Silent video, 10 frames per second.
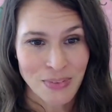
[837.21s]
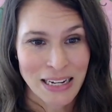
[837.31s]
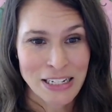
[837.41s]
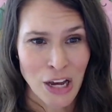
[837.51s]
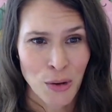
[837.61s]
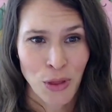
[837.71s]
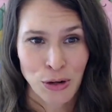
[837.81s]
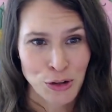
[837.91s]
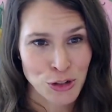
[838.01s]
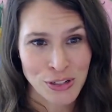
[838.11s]
And so,
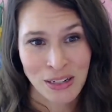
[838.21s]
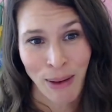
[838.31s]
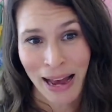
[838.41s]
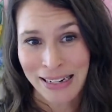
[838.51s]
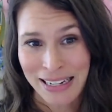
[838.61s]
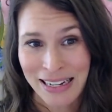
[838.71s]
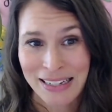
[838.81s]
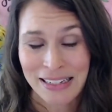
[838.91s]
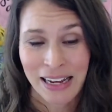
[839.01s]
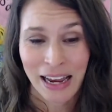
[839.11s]
those are just some
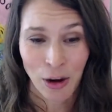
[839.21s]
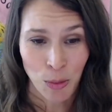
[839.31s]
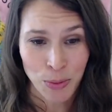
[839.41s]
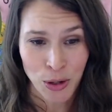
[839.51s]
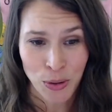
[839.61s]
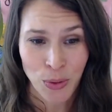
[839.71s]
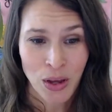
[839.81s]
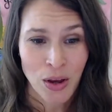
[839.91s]
ideas to help you